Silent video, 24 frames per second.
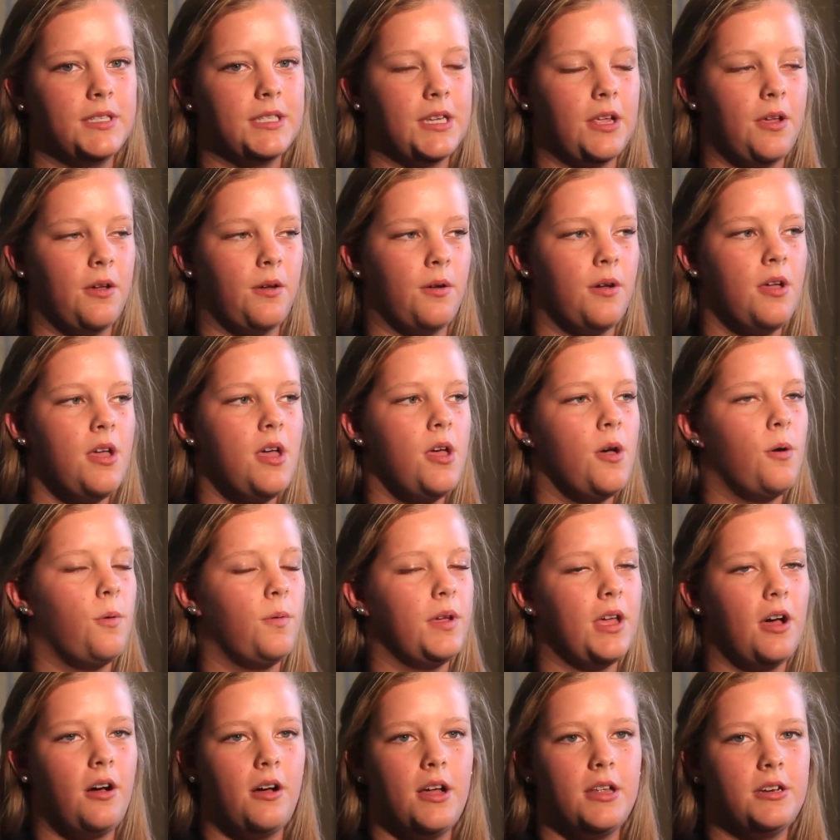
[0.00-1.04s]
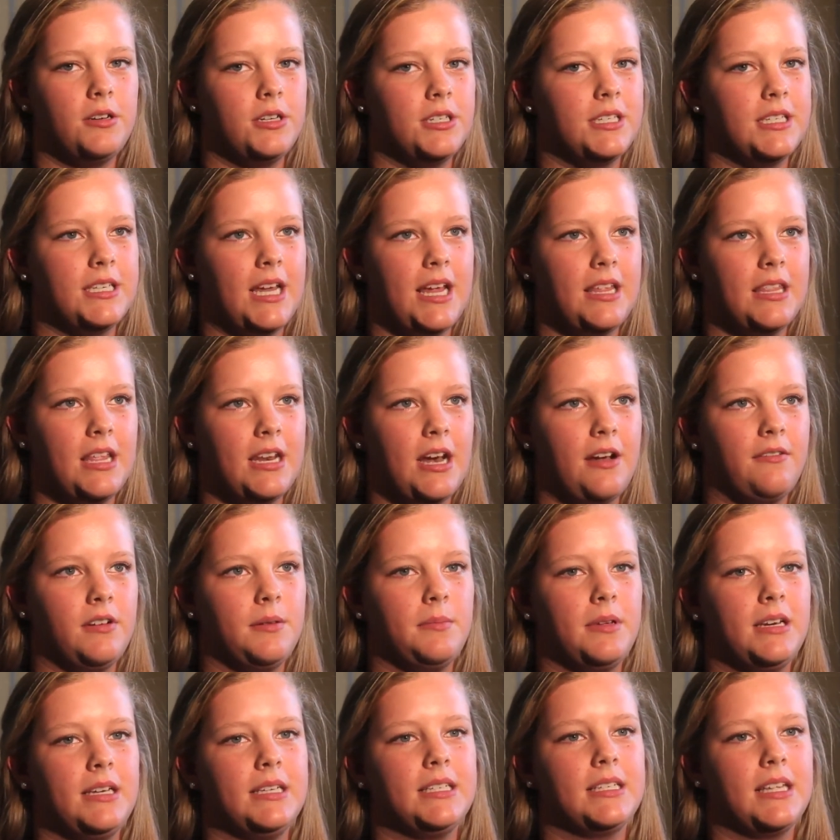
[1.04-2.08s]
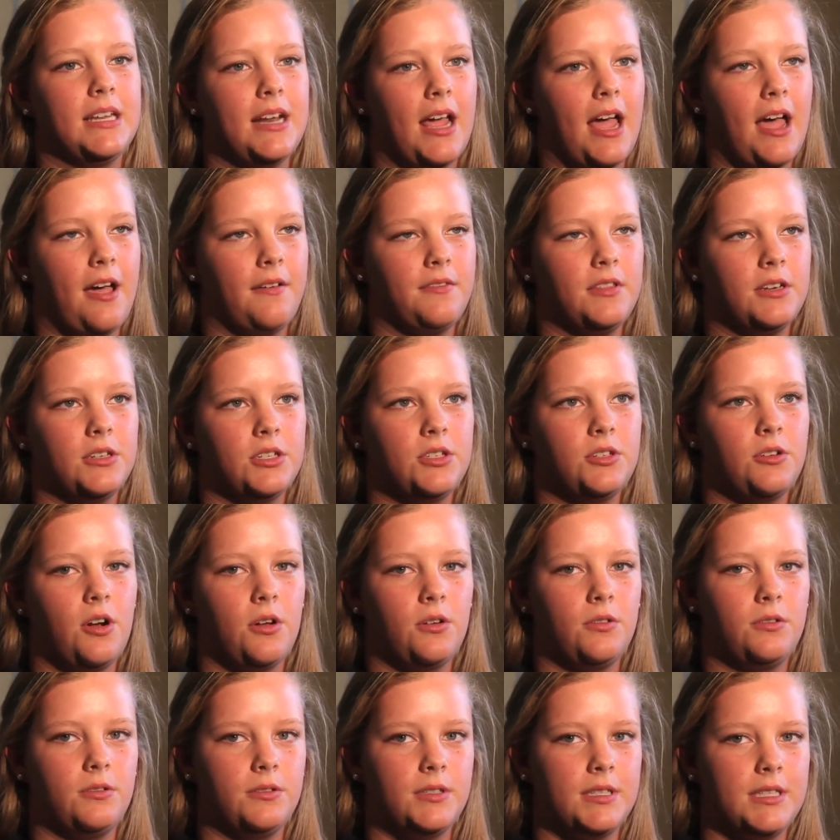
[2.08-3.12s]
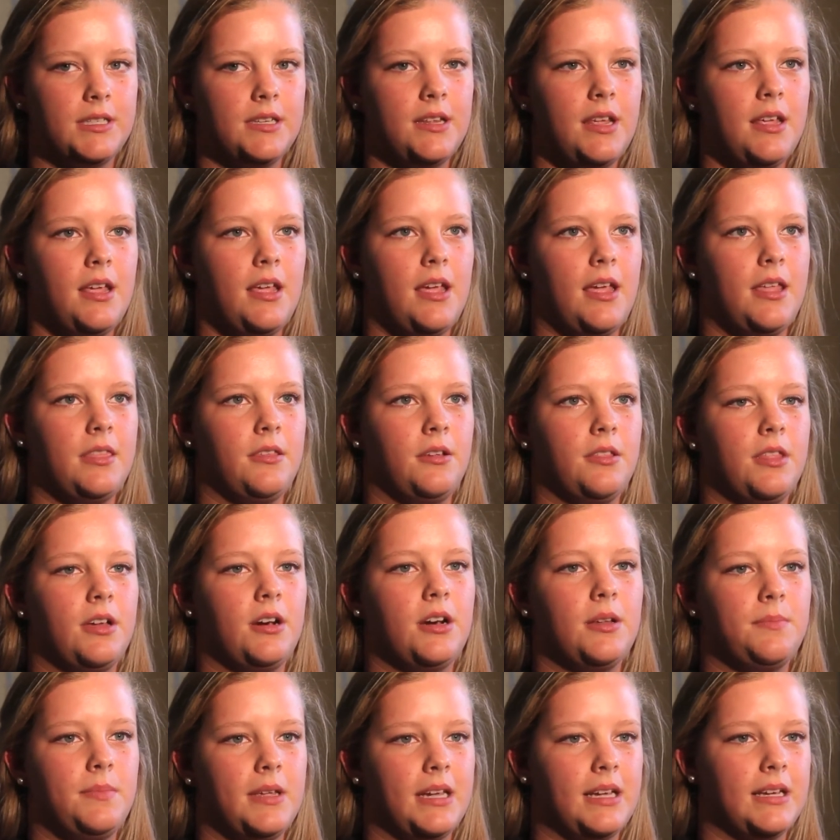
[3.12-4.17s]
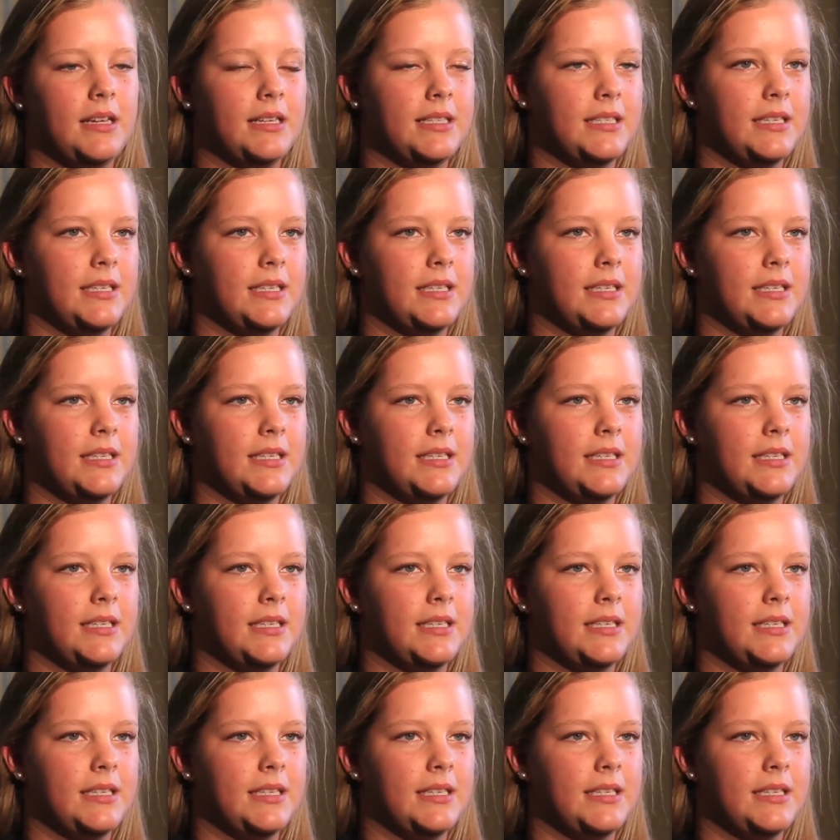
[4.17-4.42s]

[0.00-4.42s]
So we all understand that everybody's going to have their struggles, and they're there to pick us